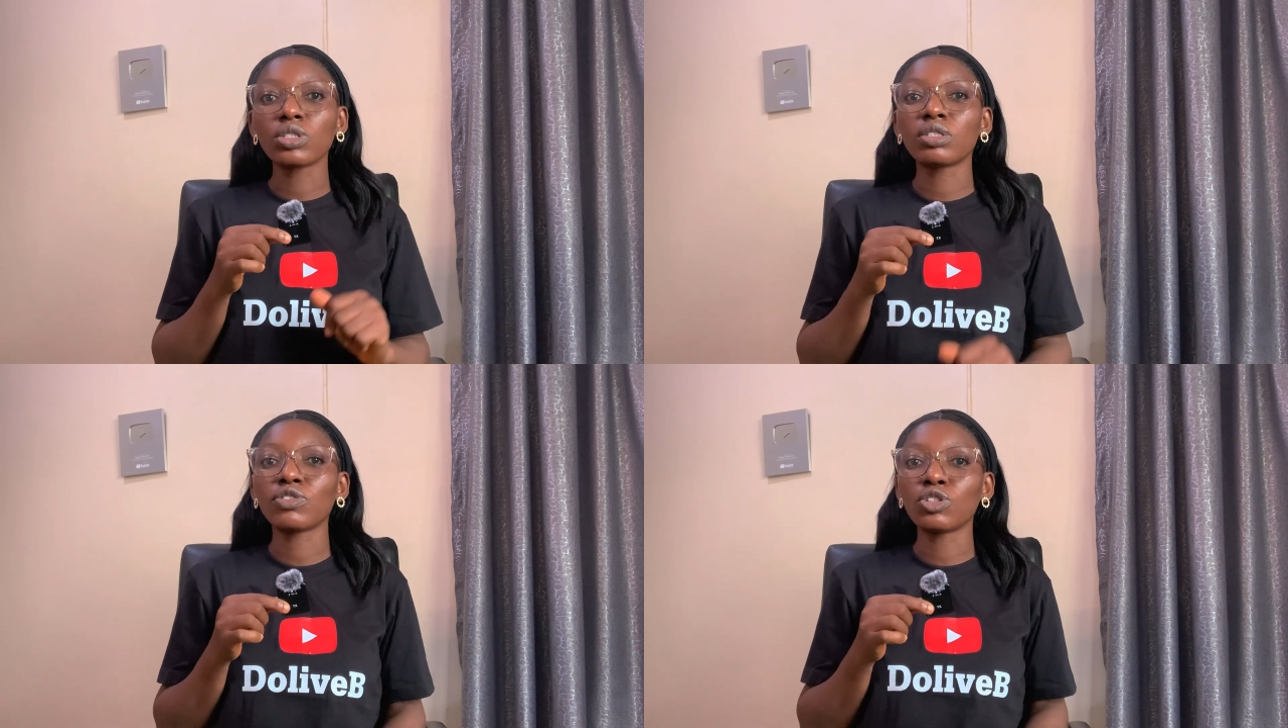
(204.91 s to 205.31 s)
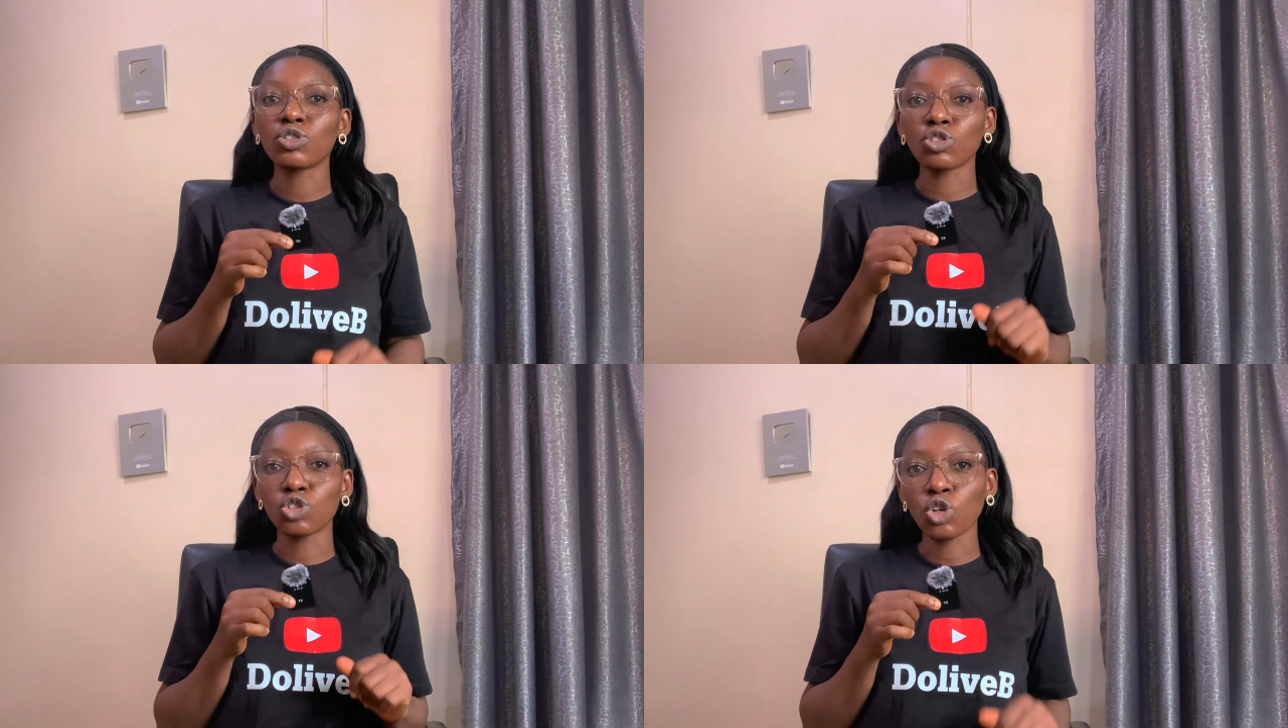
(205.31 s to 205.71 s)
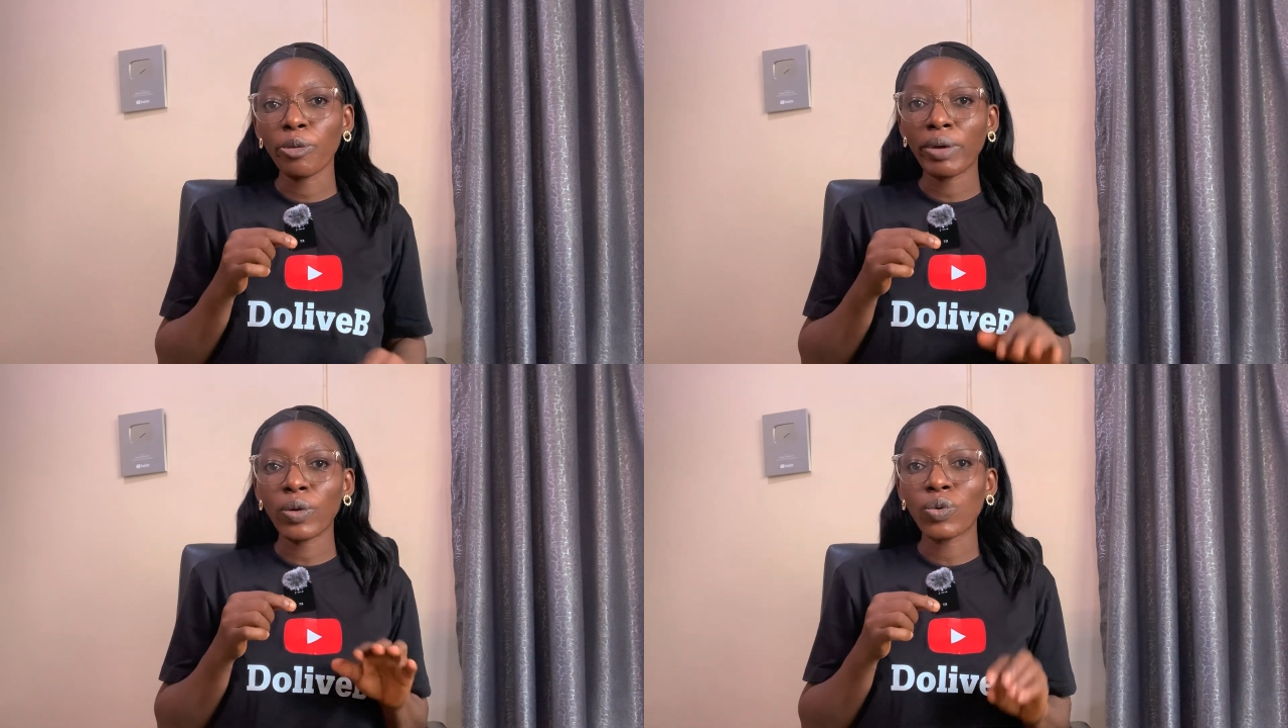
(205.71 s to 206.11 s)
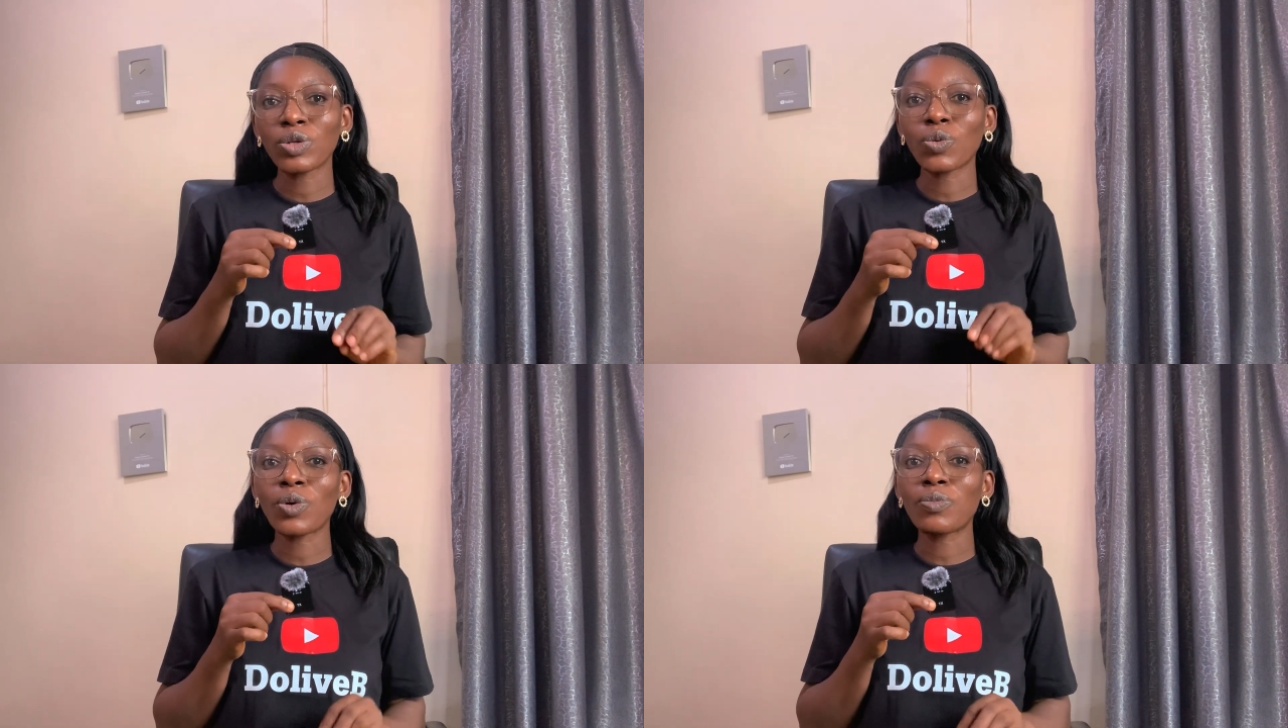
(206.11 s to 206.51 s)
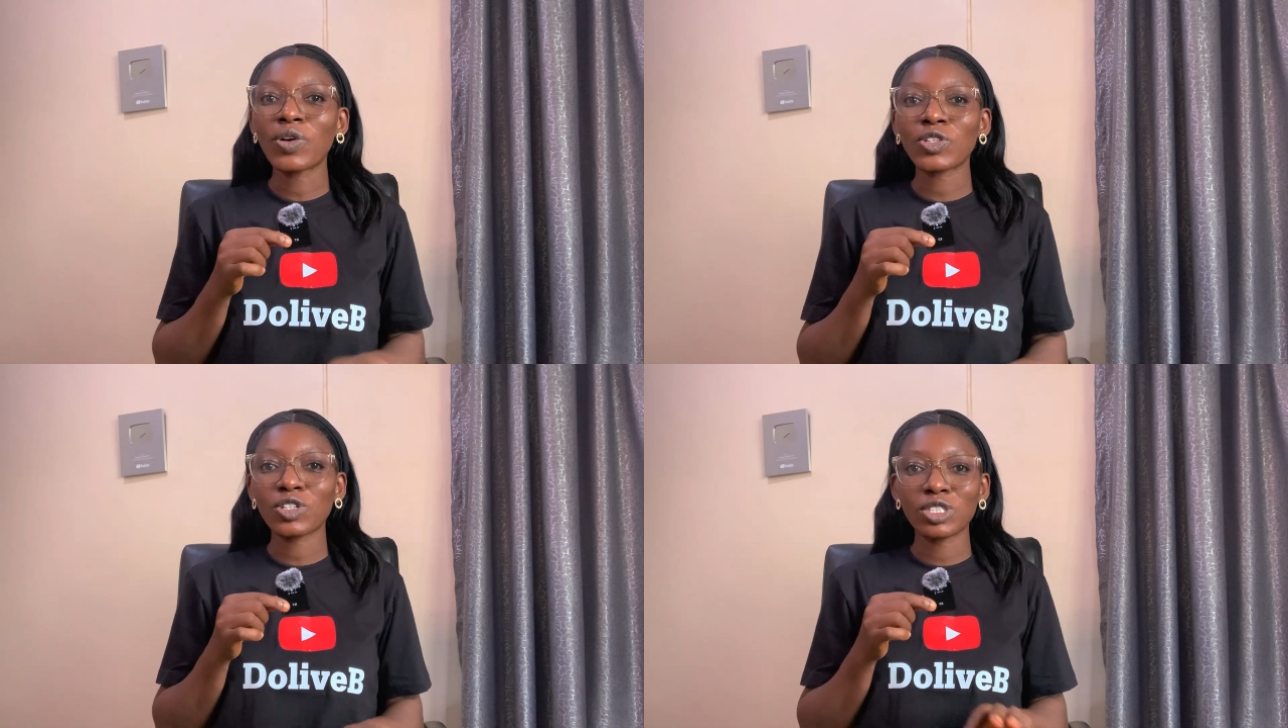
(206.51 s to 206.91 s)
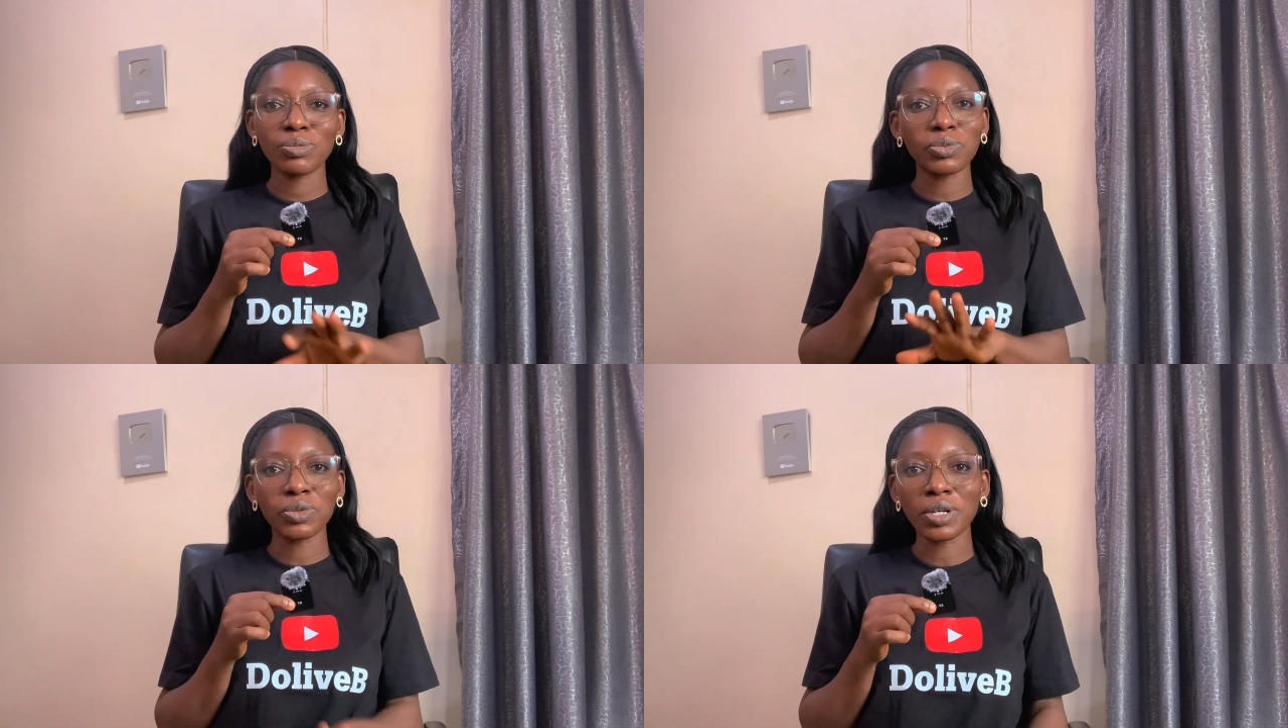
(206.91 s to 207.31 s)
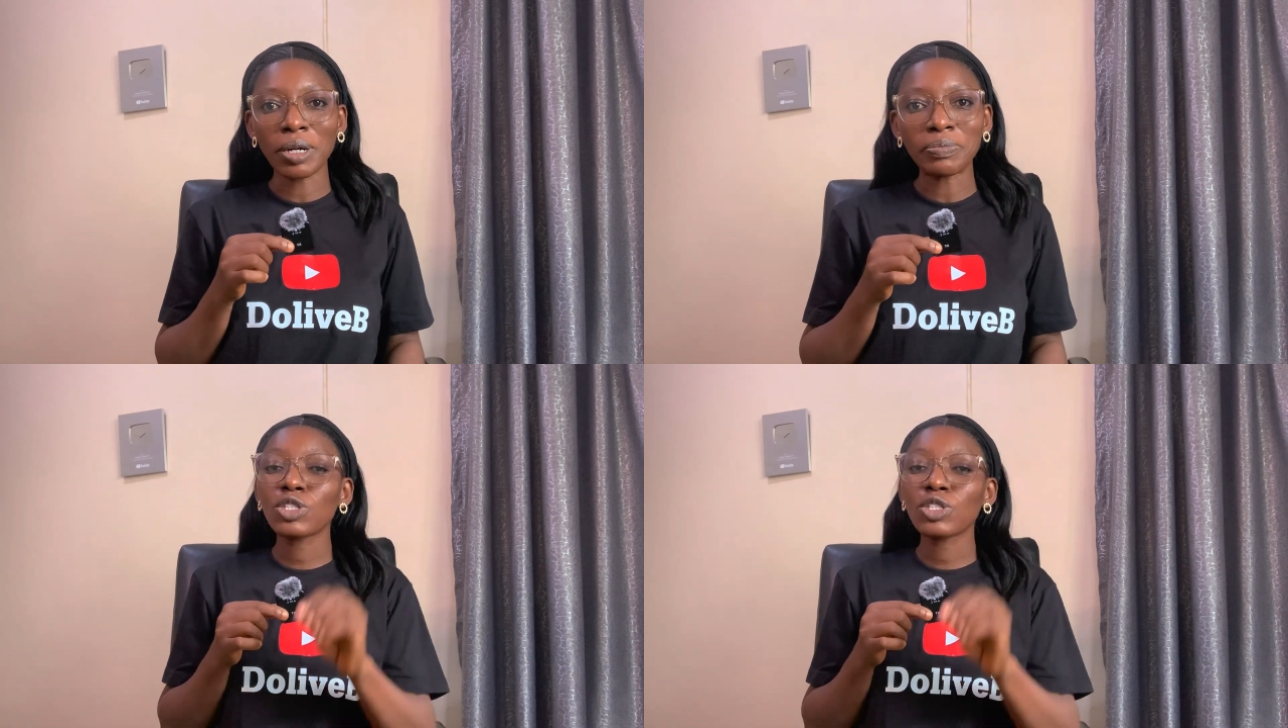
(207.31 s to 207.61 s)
this video to join my one-on-one mentorship program.